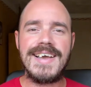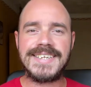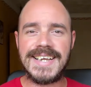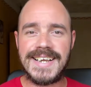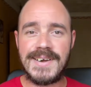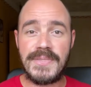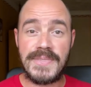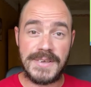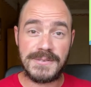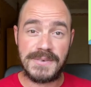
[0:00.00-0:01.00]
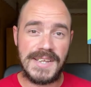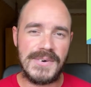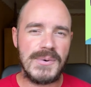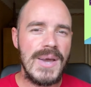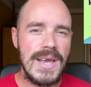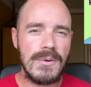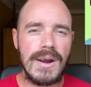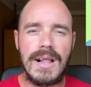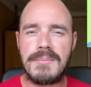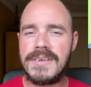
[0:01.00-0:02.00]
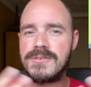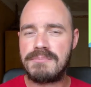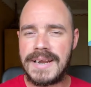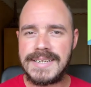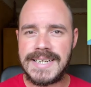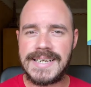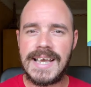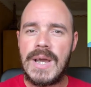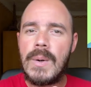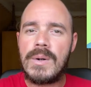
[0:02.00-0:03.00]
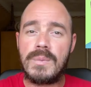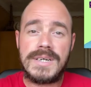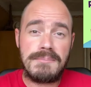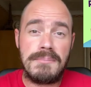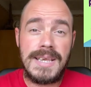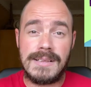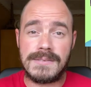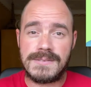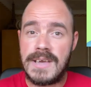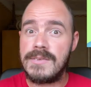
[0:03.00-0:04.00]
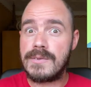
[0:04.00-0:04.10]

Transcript: check out this video where I'm expanding on what it means